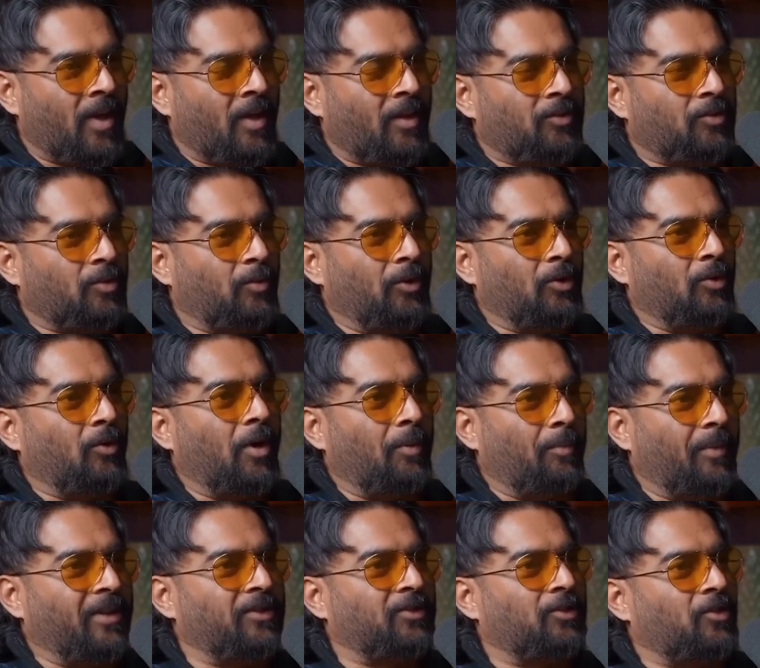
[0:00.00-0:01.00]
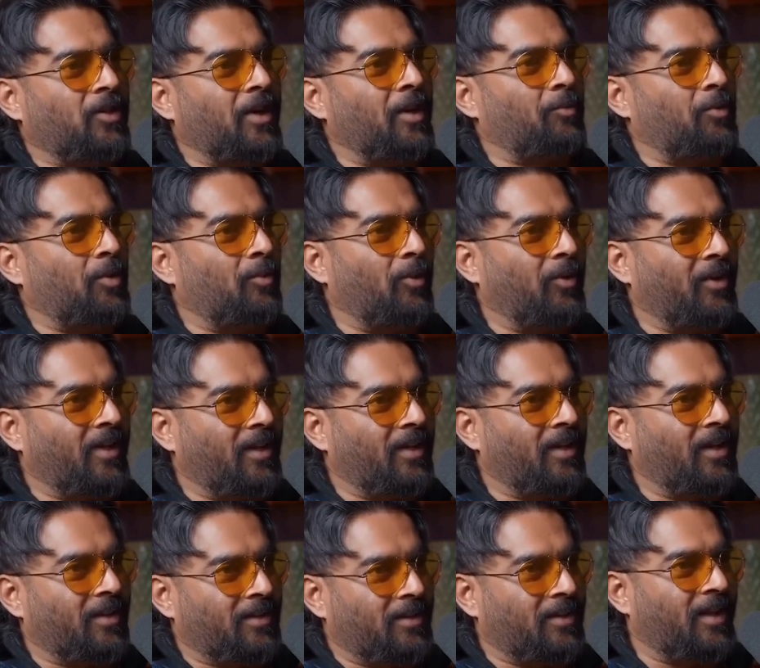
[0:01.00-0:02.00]
So we do our best to try and promote
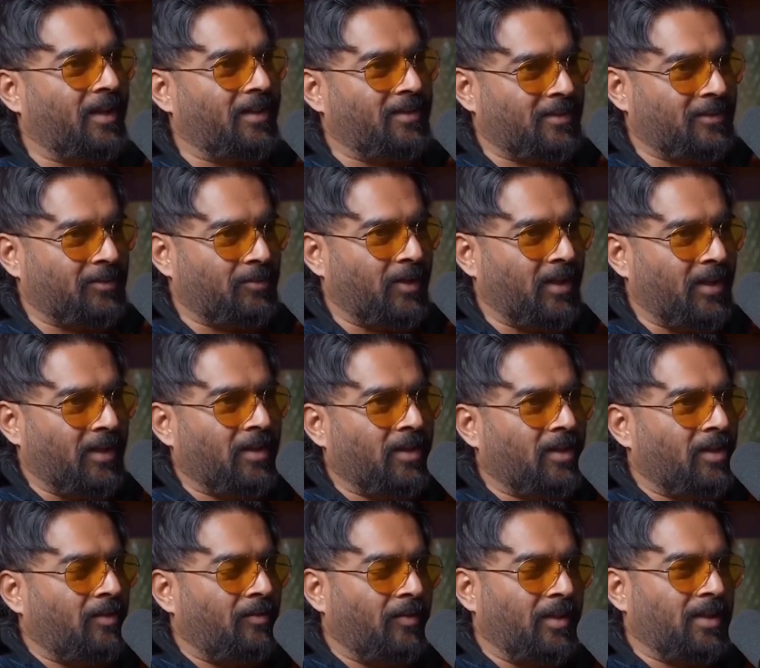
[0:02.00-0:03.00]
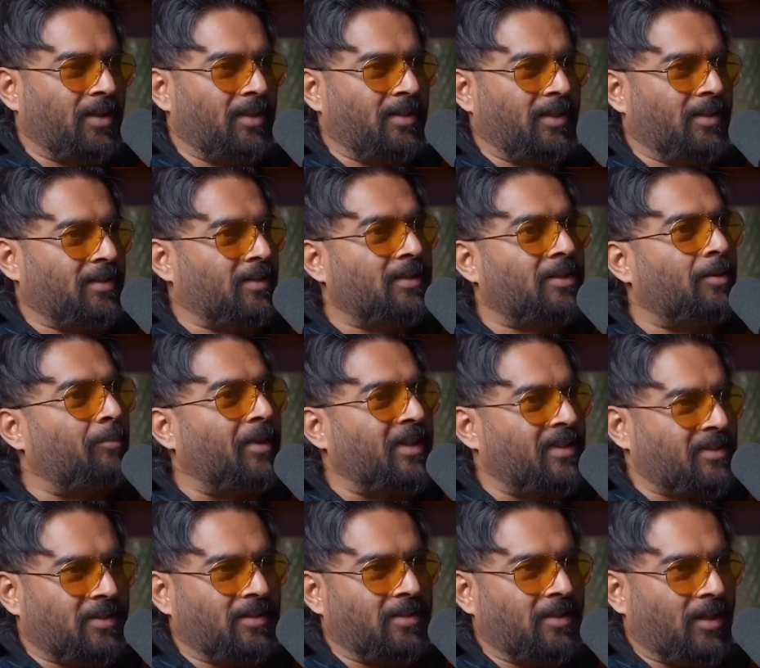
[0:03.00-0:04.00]
the other guys as well. Vedant isn't the
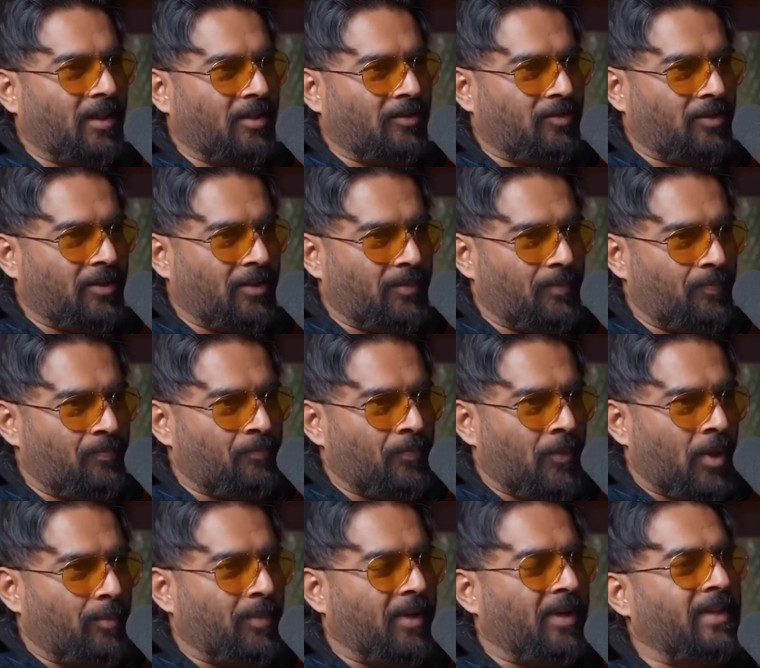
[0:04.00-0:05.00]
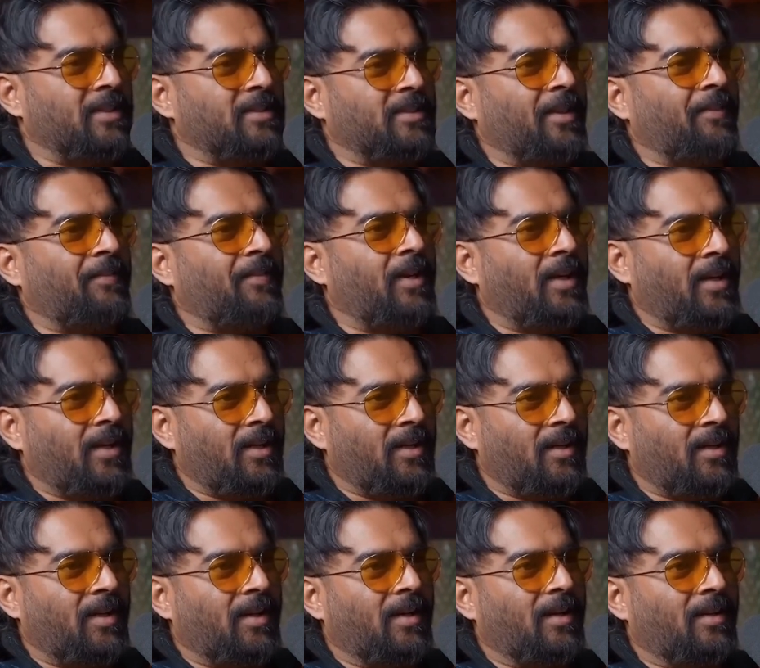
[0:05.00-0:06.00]
best in the country, but he's definitely
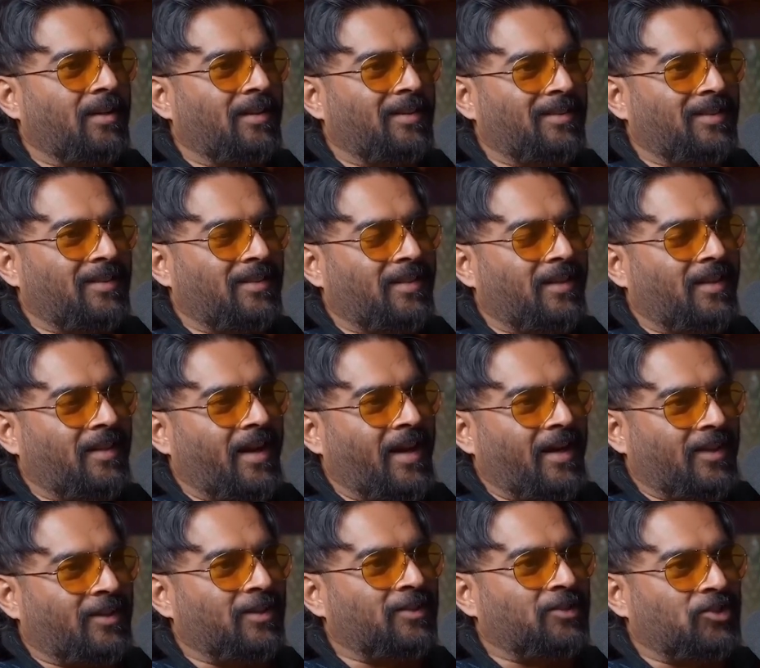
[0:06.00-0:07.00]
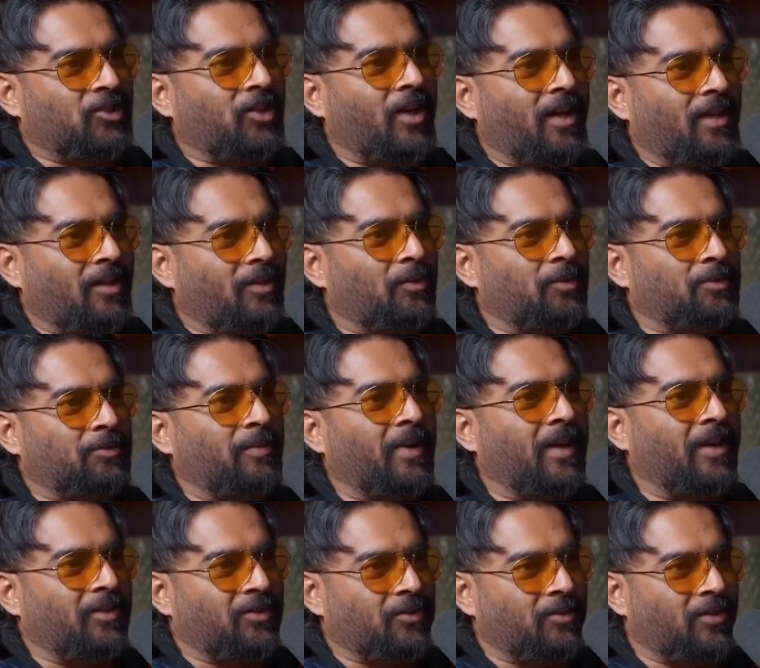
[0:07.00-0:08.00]
an actor's child who has
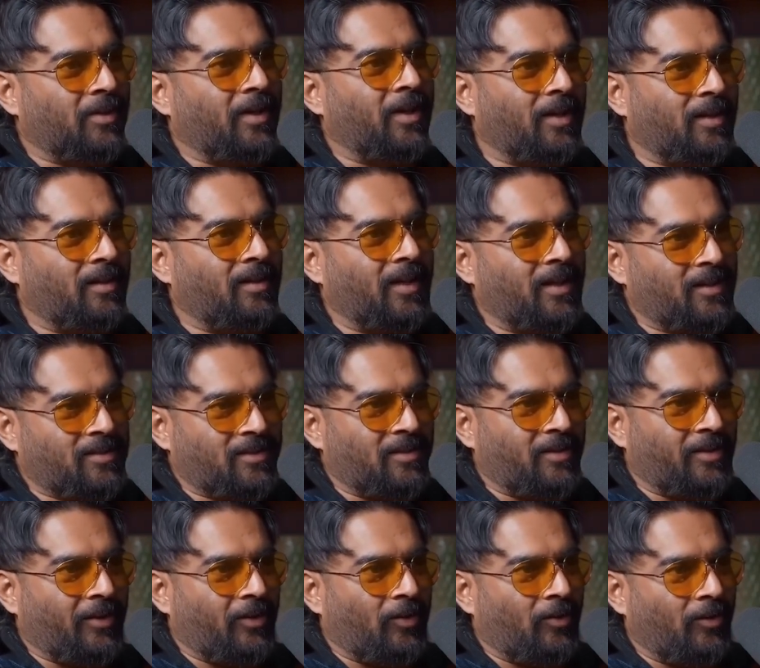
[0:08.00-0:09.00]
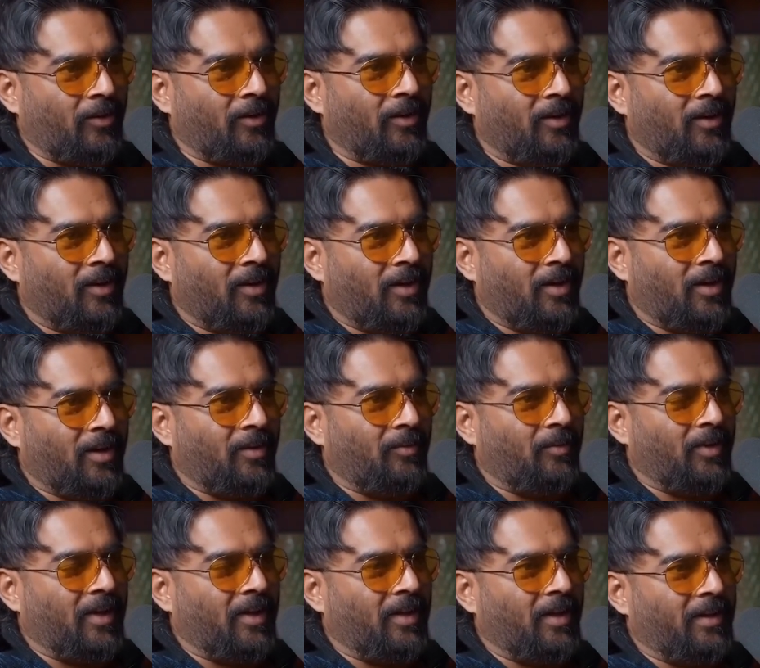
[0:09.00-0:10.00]
managed to create a national record
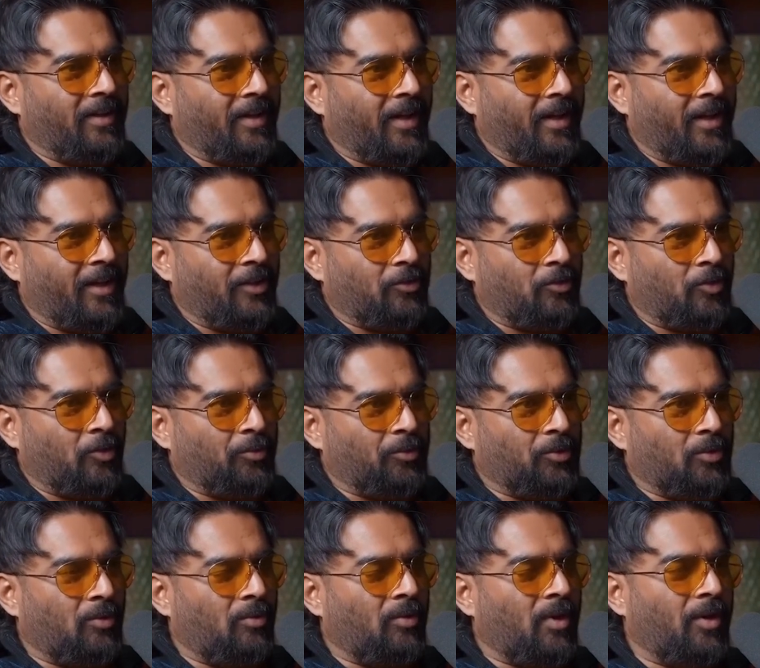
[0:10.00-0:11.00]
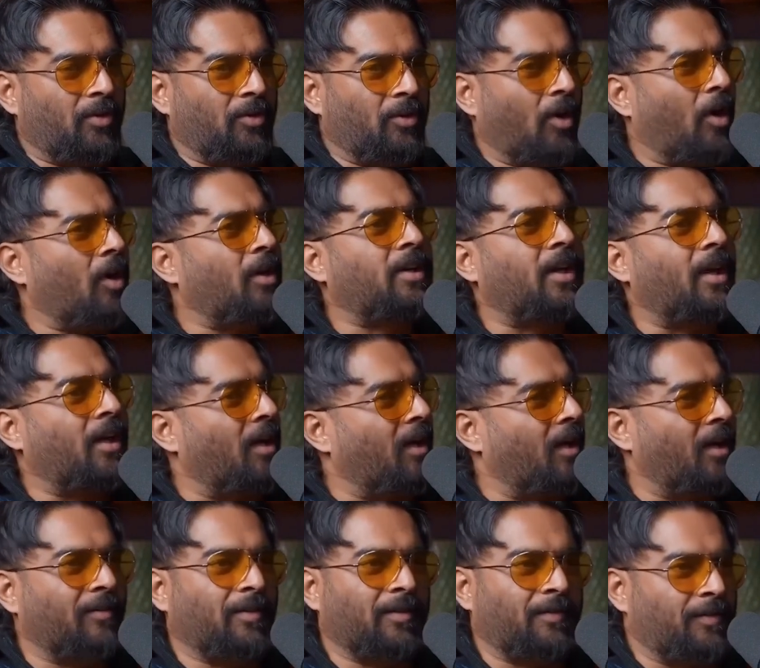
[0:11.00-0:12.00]
when in that age group. So not
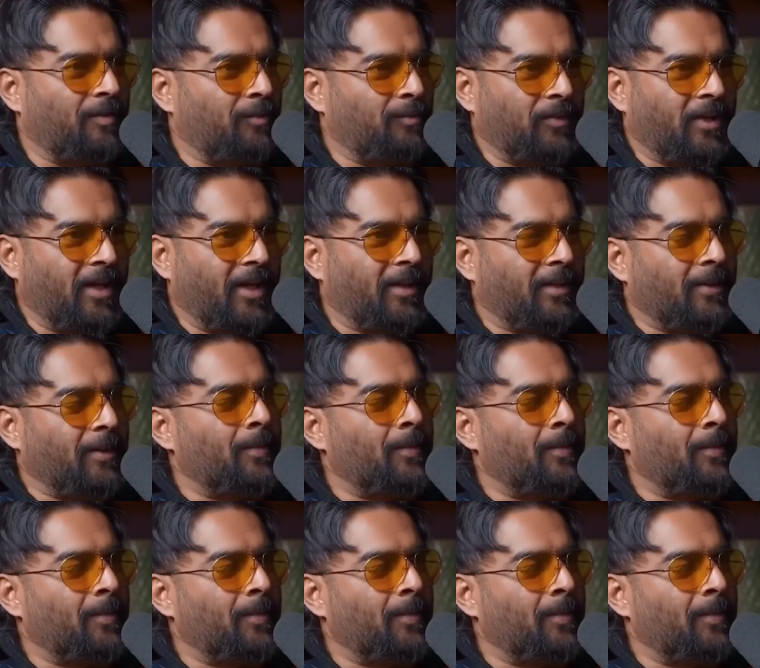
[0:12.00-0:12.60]
taking away from that.